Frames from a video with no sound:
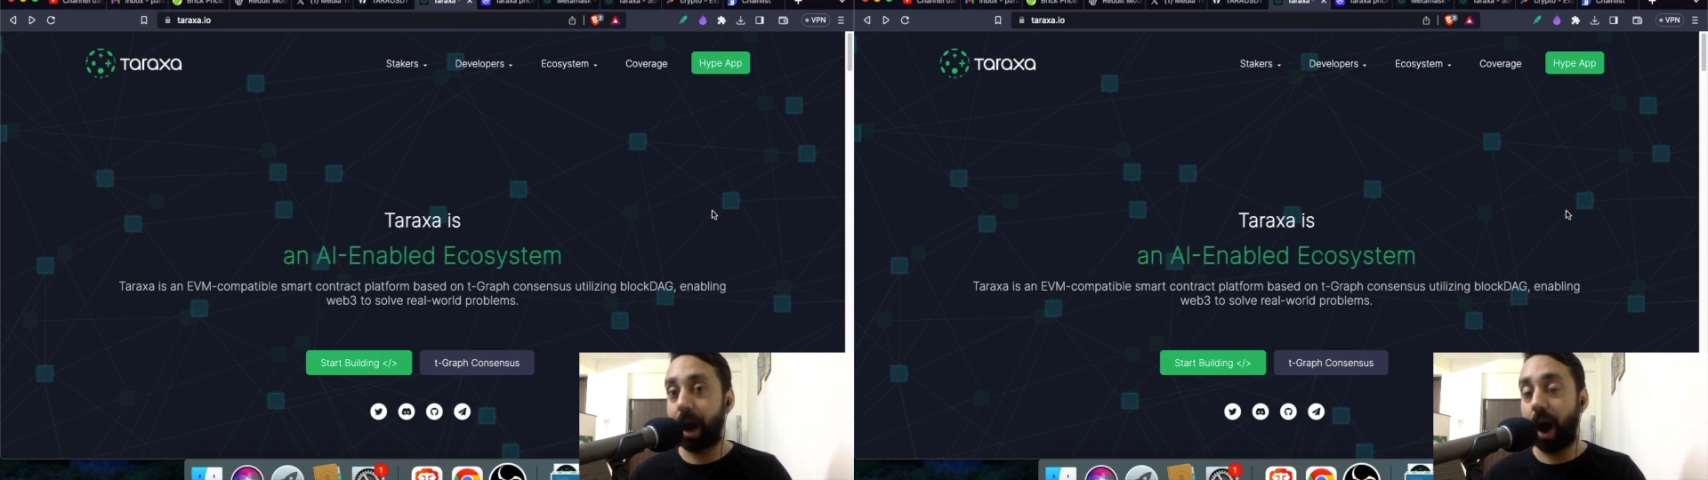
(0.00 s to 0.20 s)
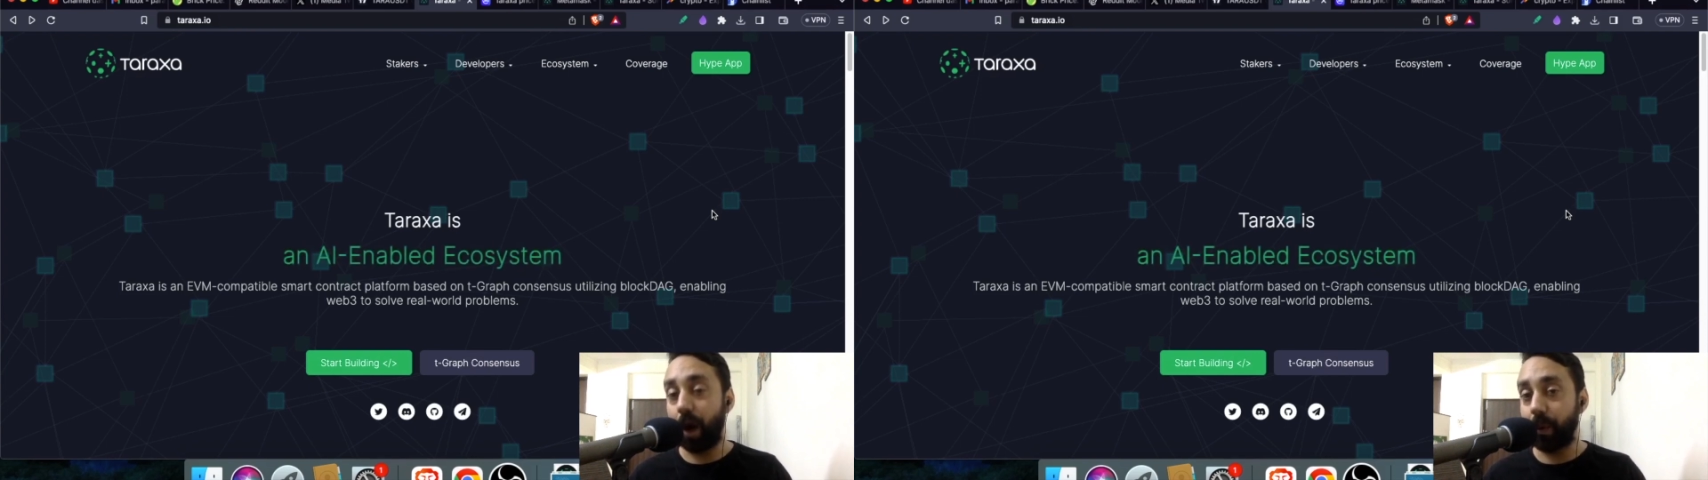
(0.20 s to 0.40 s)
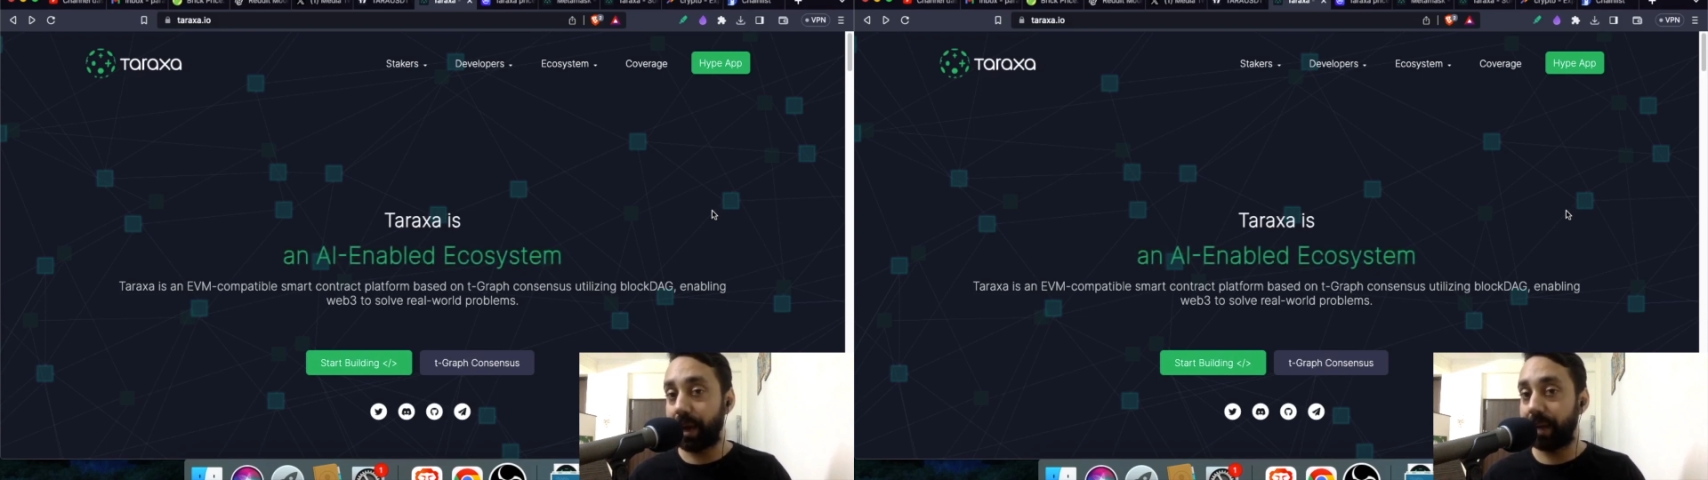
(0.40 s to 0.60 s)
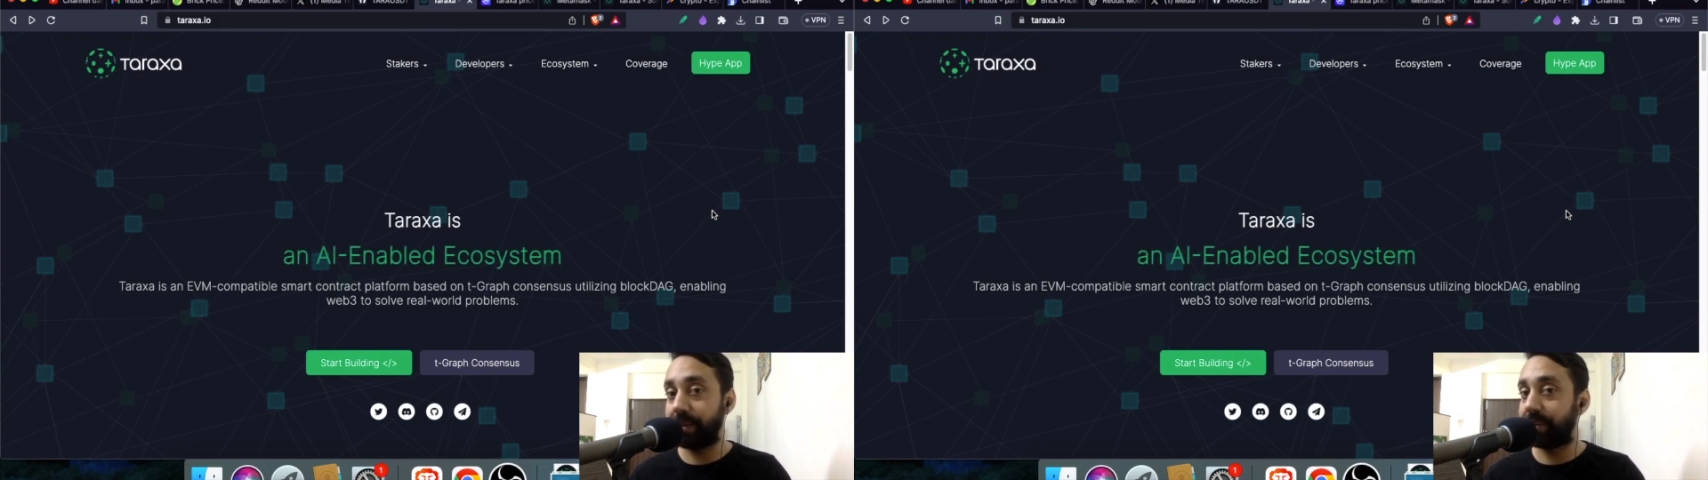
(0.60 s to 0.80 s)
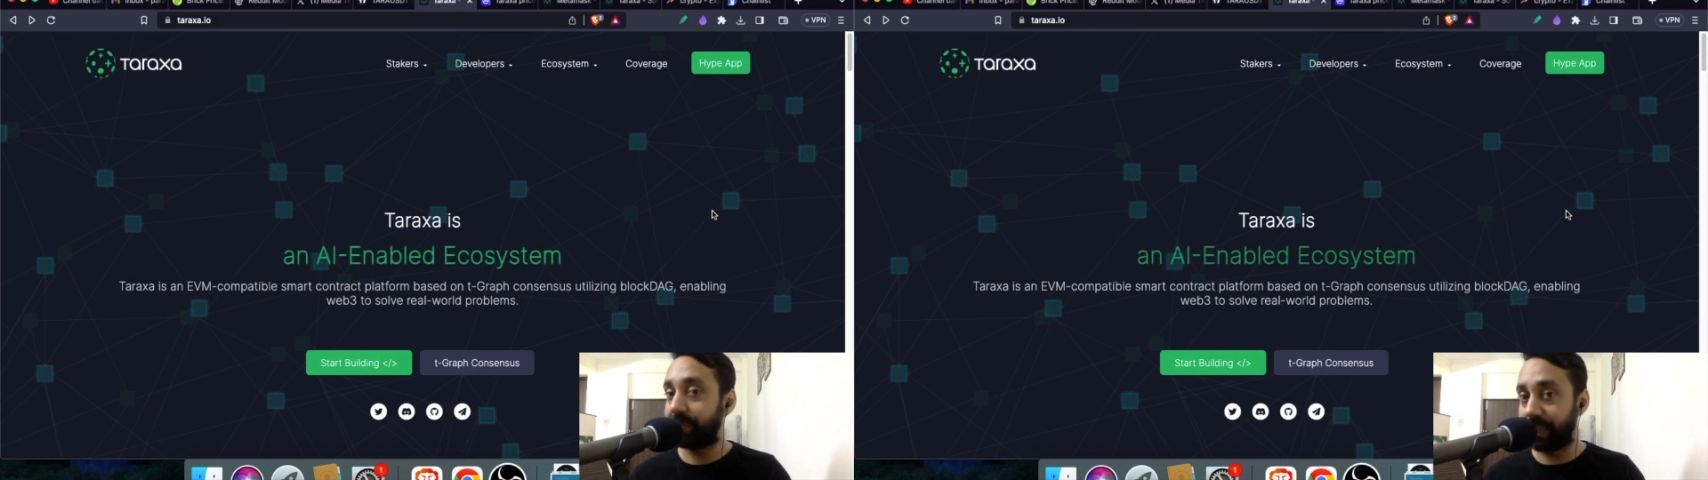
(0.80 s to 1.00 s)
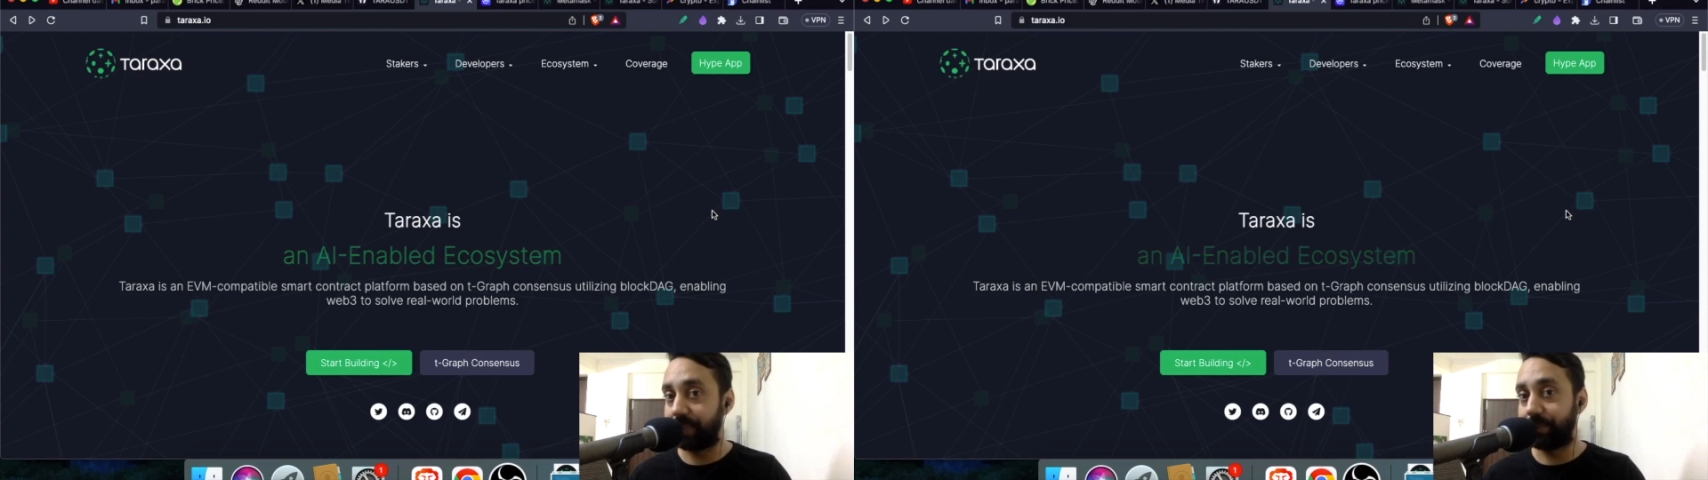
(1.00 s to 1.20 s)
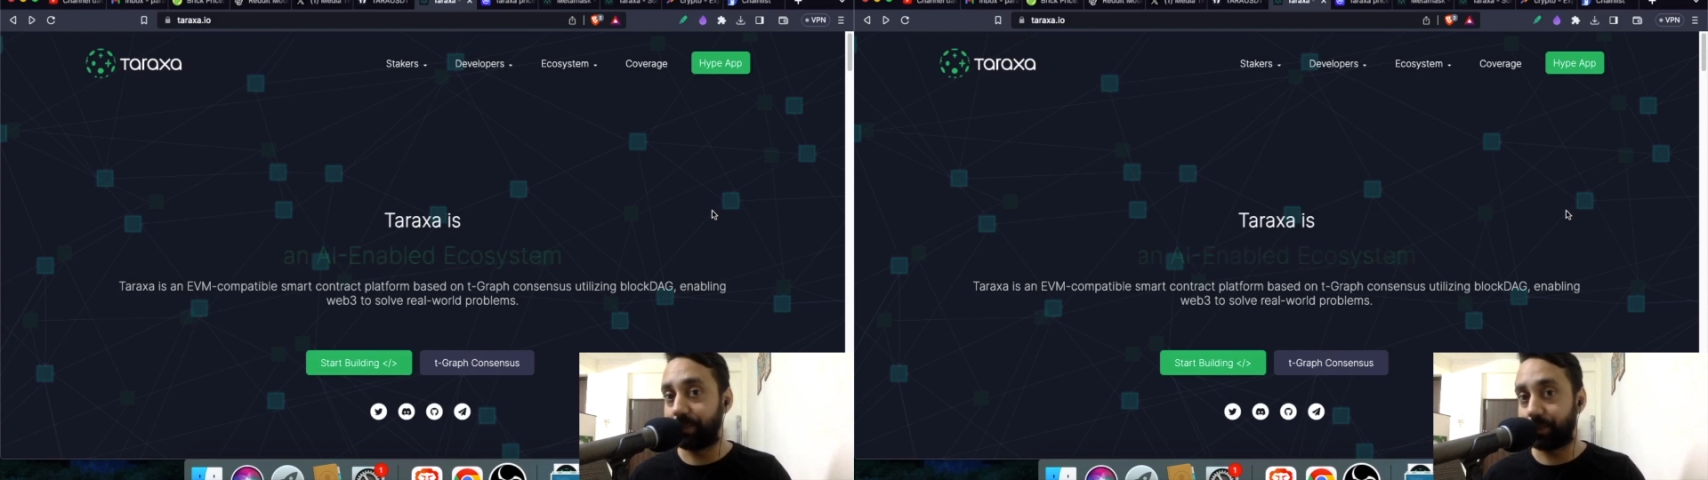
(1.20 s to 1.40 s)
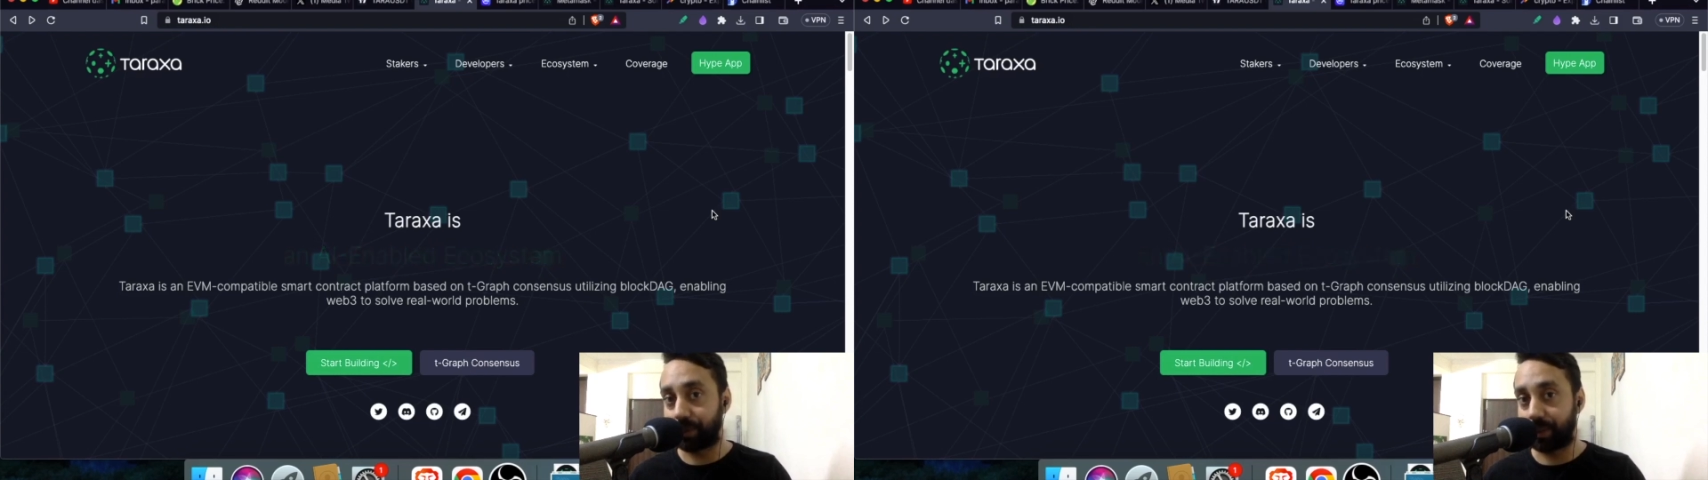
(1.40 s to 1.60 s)
how you can save
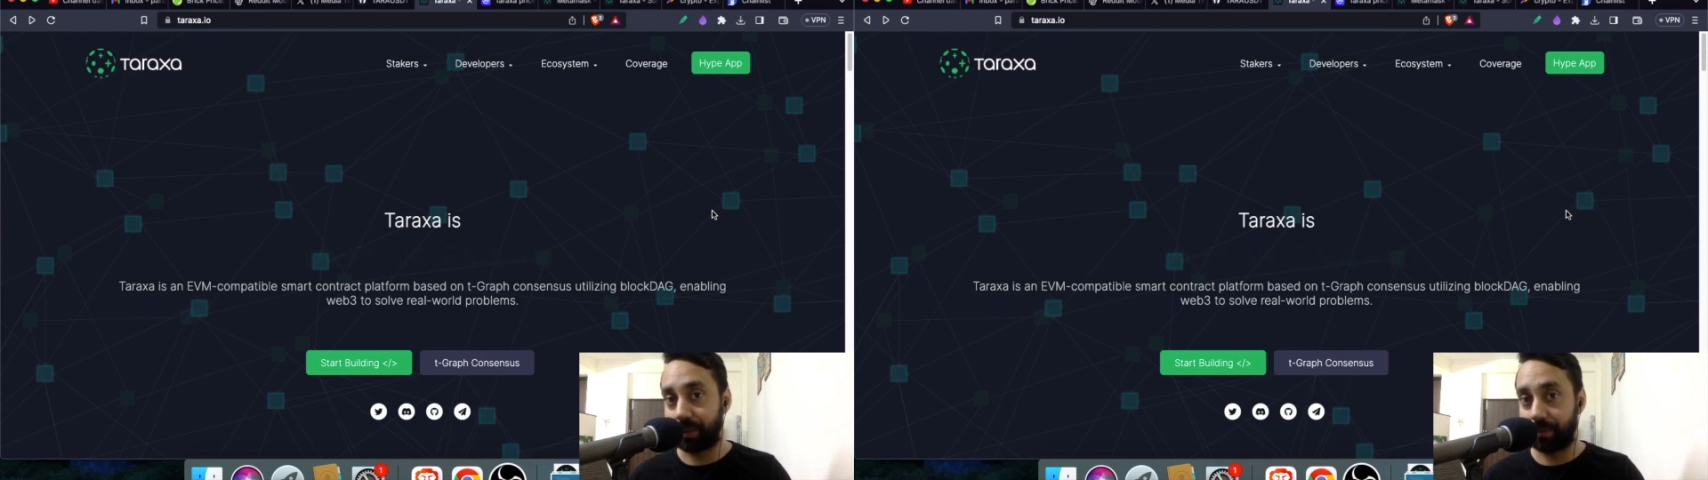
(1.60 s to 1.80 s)
this token.